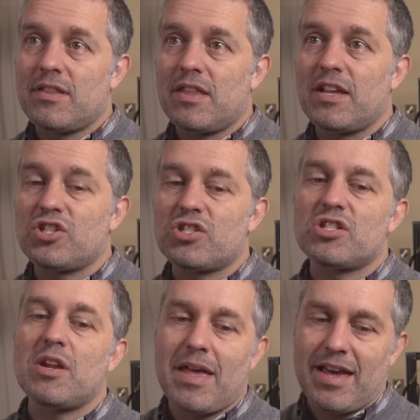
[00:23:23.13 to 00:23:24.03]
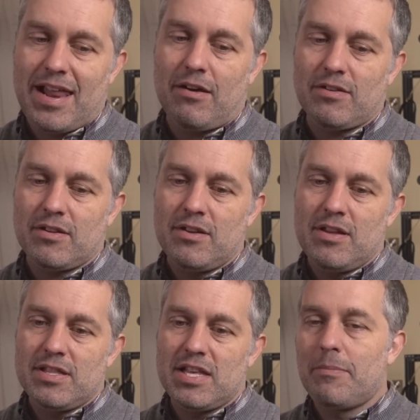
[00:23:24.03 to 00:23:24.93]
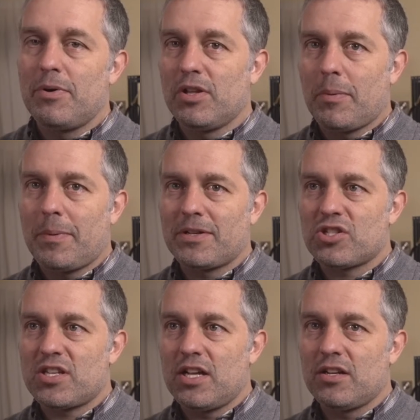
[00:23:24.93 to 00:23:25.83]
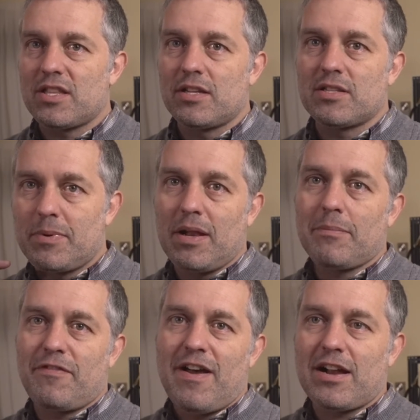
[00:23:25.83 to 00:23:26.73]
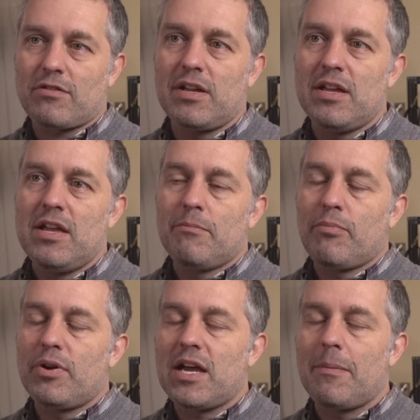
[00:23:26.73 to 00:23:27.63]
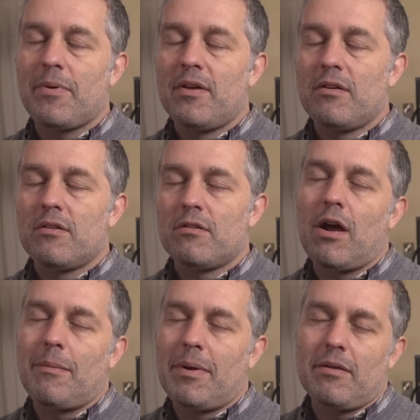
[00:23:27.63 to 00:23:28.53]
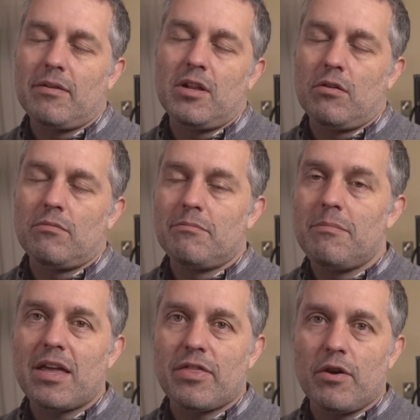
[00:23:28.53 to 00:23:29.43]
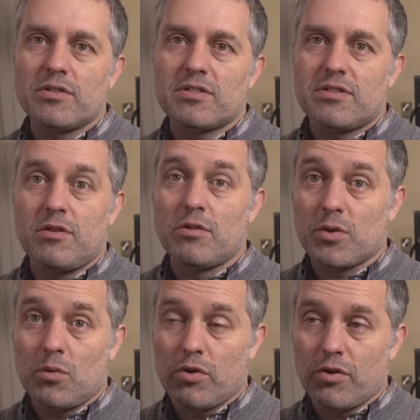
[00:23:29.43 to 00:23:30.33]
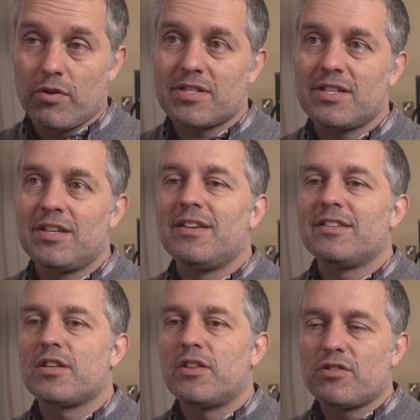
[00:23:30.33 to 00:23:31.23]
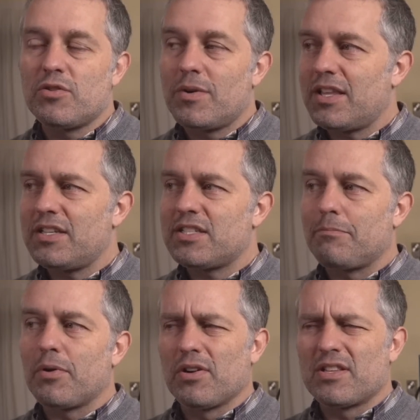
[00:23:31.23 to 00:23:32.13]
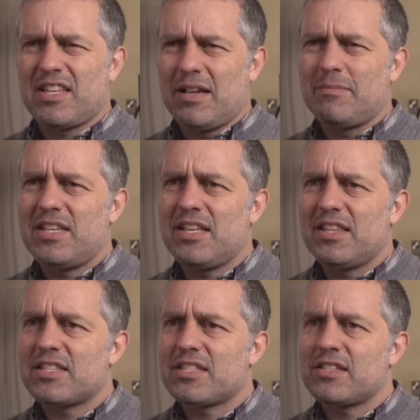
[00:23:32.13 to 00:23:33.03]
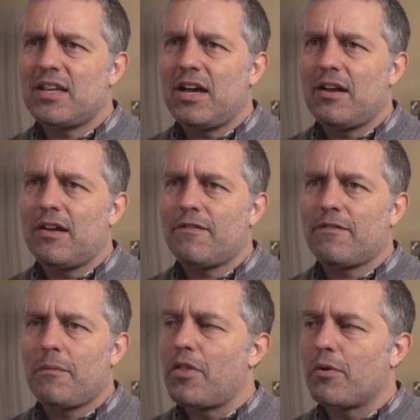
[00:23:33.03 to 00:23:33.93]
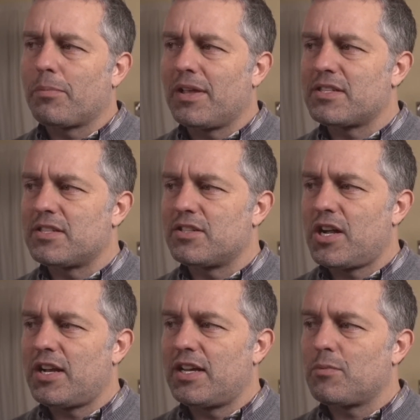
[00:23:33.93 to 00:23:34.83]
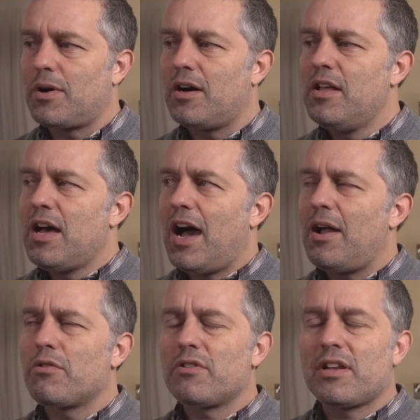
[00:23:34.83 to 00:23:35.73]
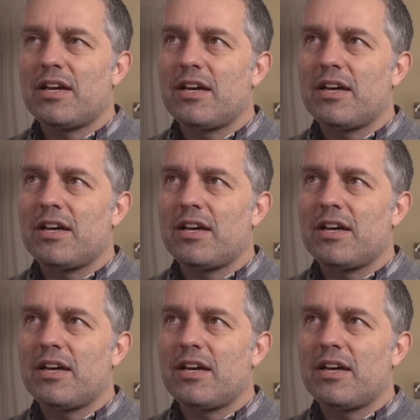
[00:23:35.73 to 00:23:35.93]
Then they ship that out. Then they build up a bunch of sales. They spin up the factory, print up, or make those orders. So they're doing these in bursts. I'm seeing this from other places in China as well. I ordered